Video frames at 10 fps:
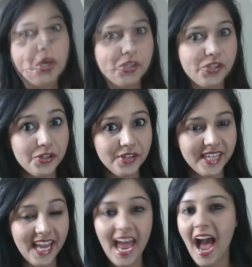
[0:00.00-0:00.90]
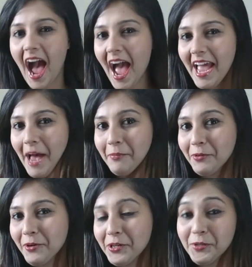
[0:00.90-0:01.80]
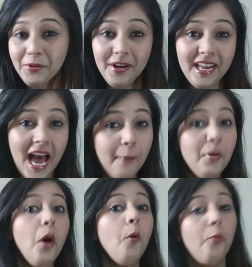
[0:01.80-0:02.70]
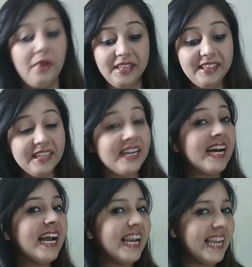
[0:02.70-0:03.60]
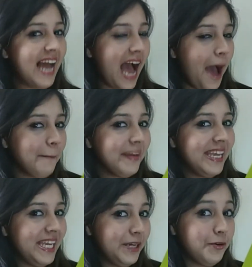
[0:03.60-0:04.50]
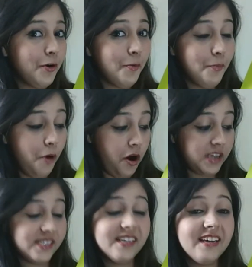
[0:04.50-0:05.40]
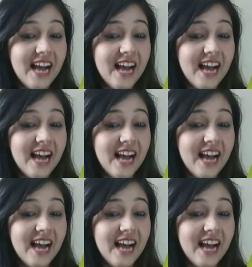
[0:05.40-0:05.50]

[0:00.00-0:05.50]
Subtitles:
So today I am going to collab with the Glamego box.